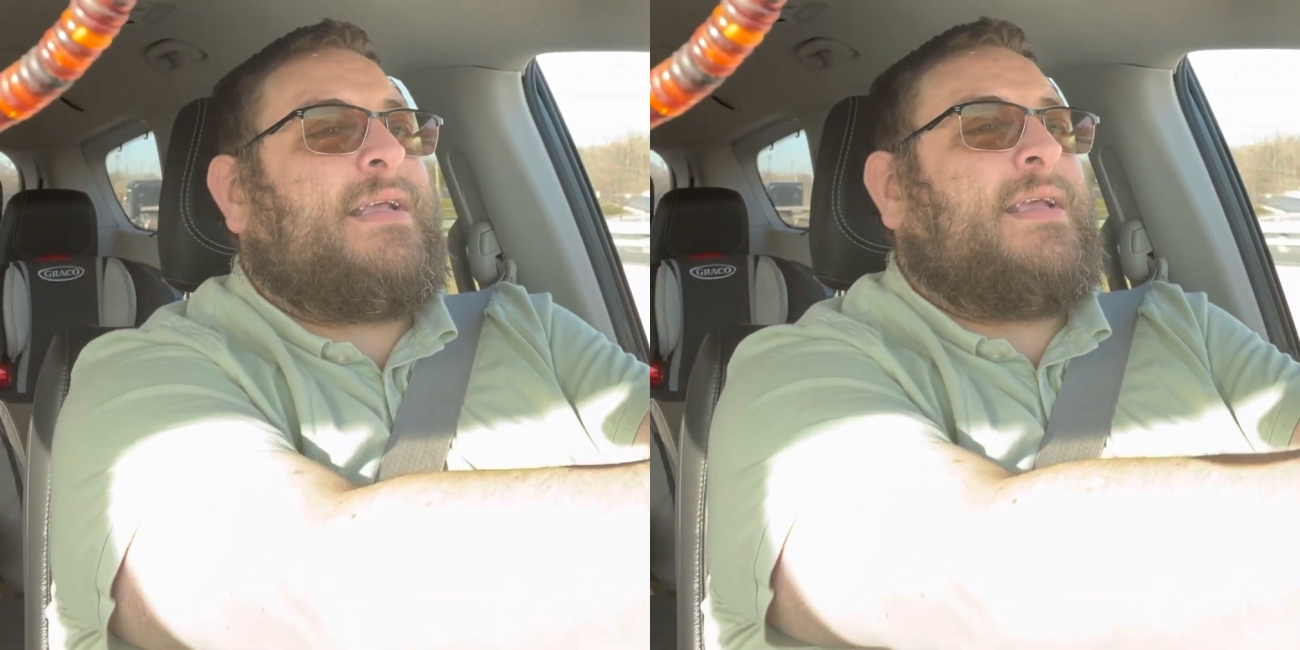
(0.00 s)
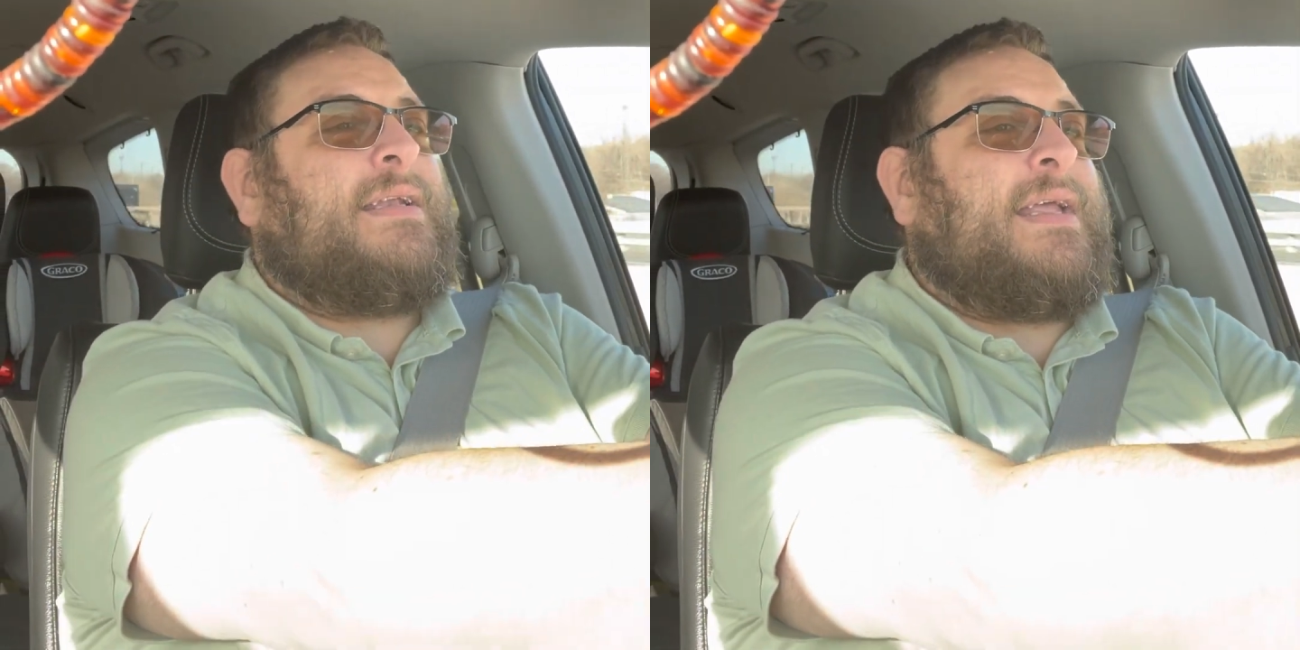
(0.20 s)

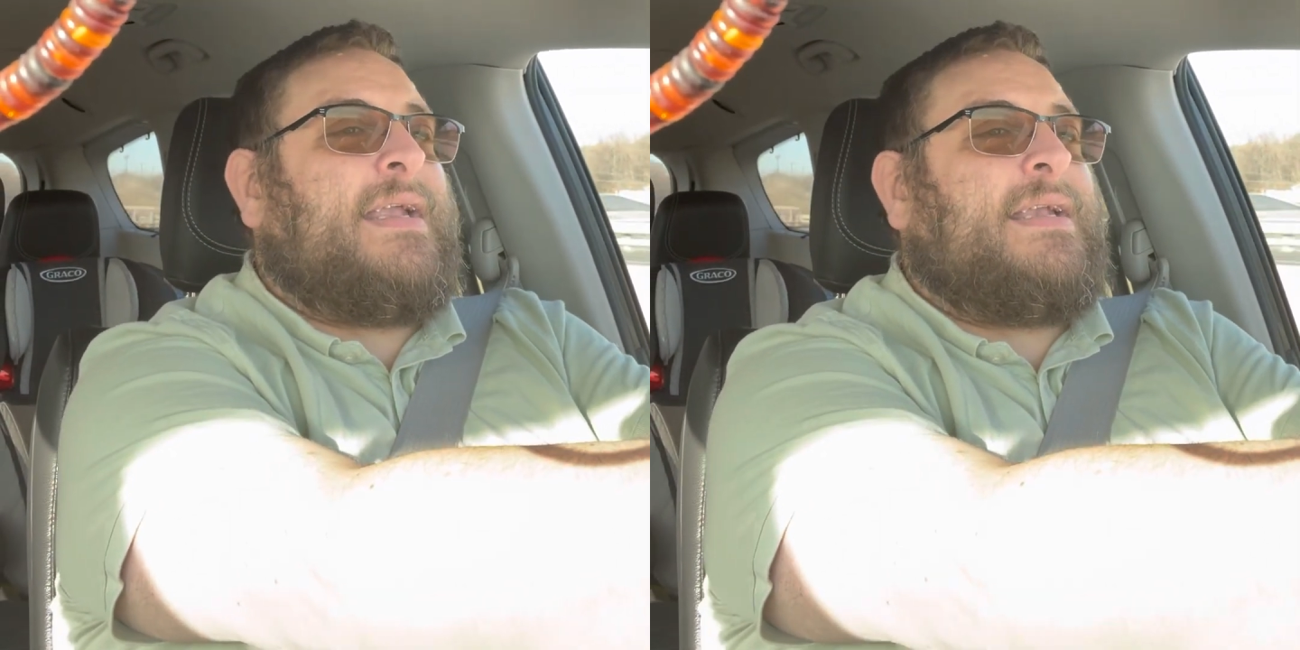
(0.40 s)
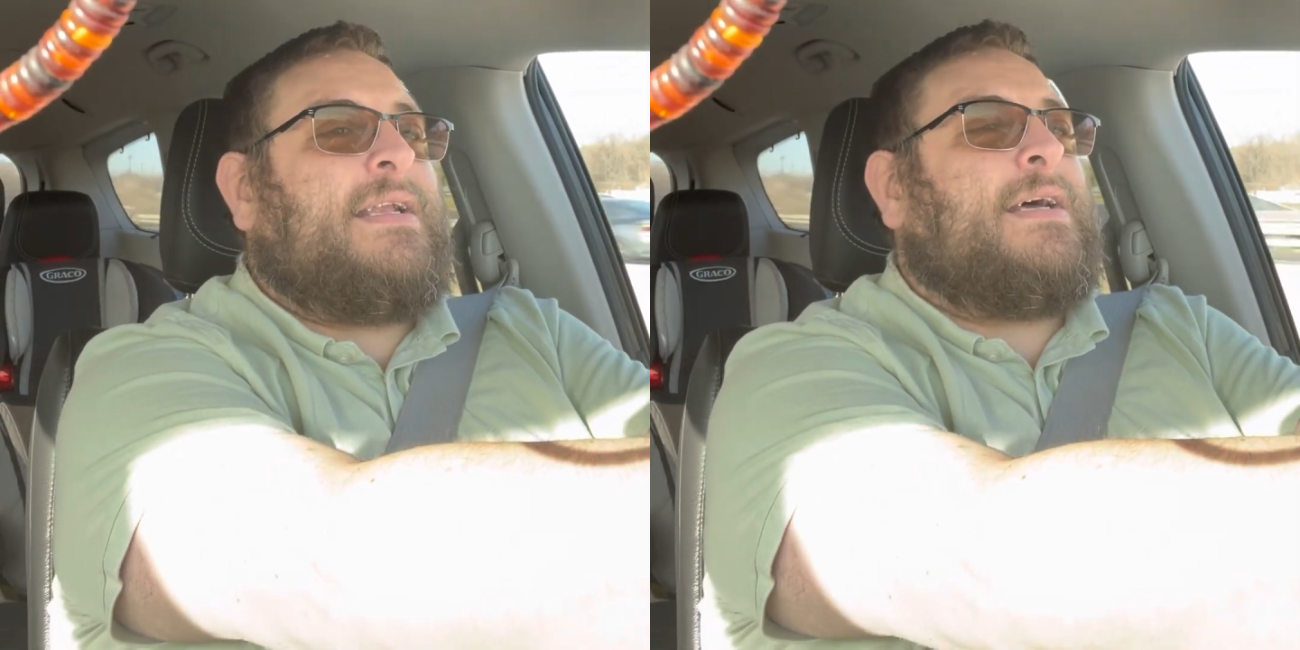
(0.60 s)
it
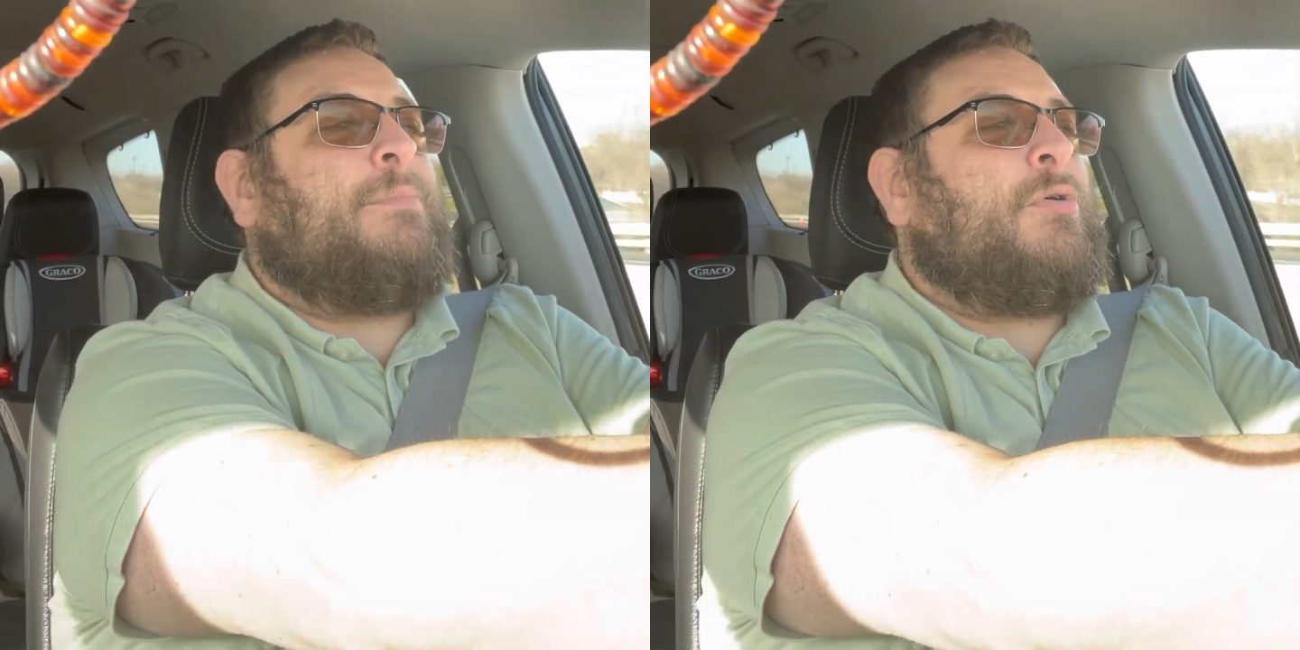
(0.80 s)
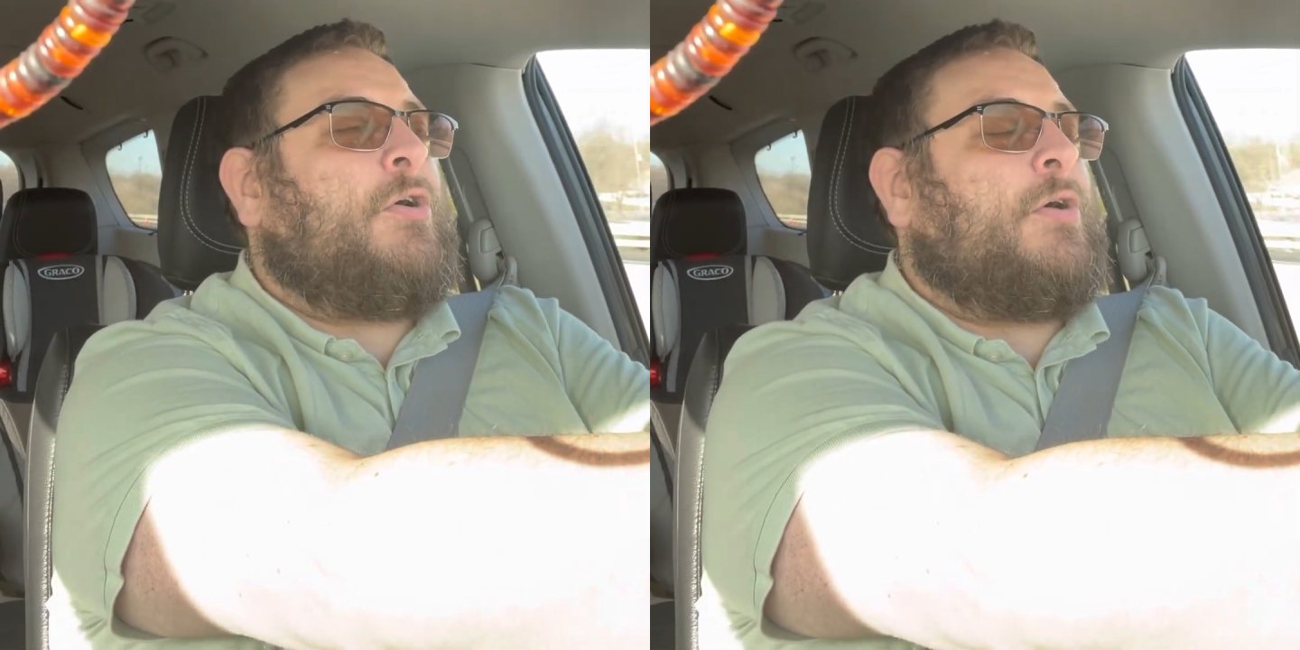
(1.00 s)
ended
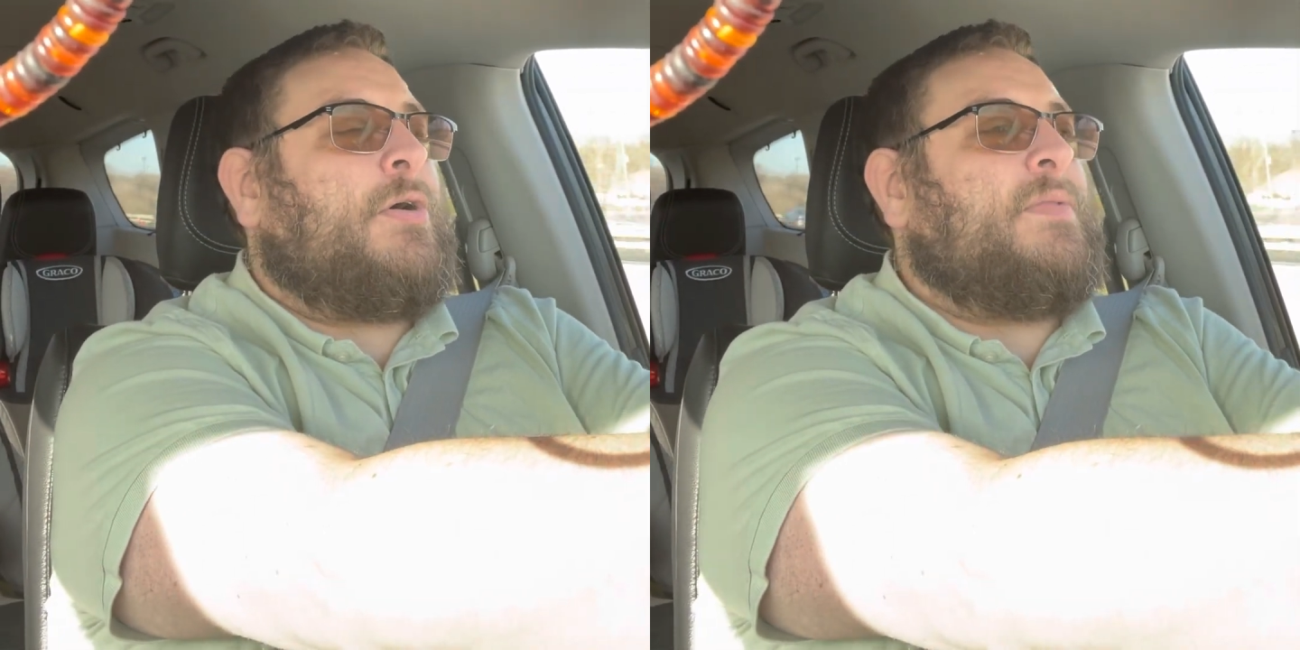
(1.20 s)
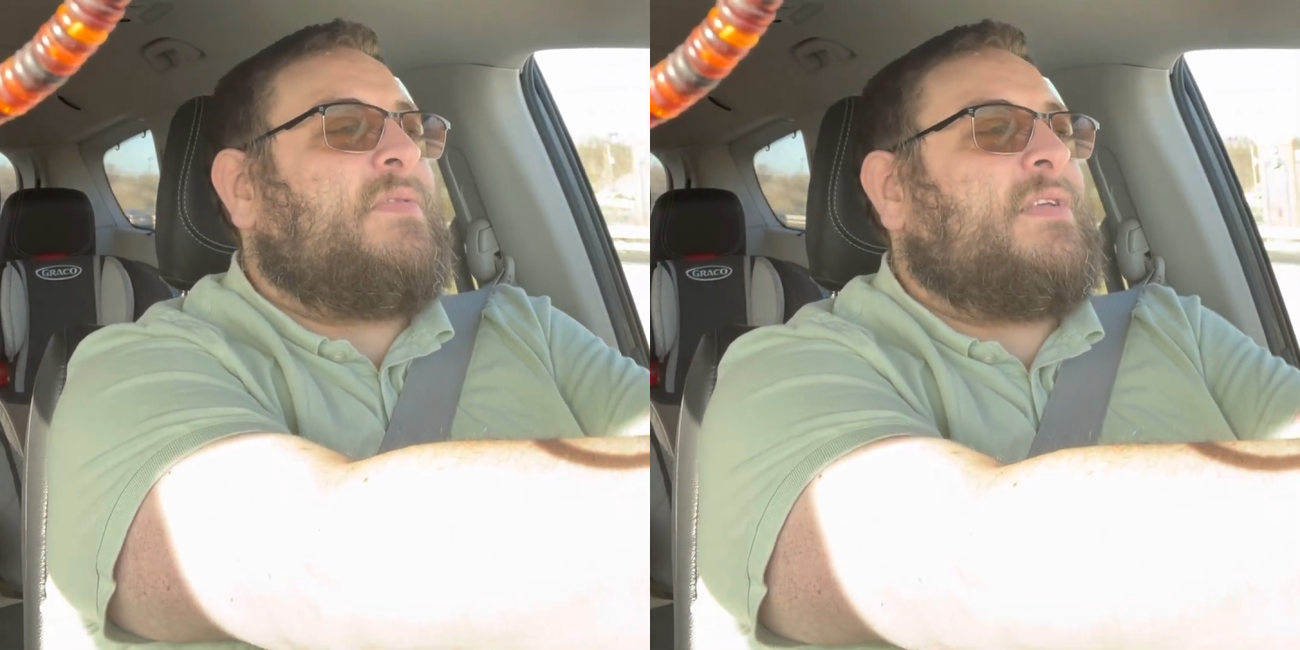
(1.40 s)
up on